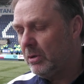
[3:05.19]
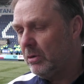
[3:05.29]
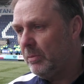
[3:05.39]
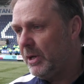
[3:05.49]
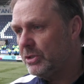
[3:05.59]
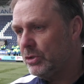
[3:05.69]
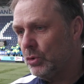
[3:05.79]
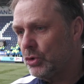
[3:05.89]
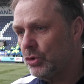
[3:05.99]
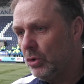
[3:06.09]
you know, the bench is
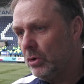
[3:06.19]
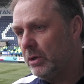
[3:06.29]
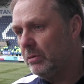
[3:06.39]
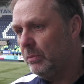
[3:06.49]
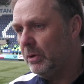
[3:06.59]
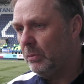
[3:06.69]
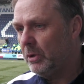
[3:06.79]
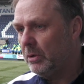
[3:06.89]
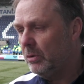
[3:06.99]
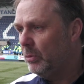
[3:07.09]
so strong, and we
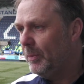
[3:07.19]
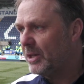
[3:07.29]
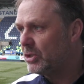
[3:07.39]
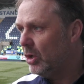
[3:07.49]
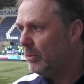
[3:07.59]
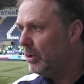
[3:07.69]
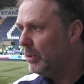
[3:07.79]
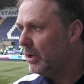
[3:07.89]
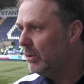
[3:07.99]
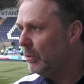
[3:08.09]
mixed up there
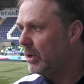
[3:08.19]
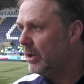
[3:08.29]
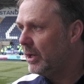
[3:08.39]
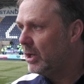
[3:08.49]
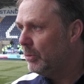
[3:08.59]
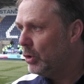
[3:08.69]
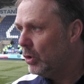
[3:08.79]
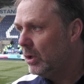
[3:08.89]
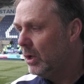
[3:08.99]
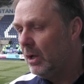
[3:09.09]
with Craig coming on.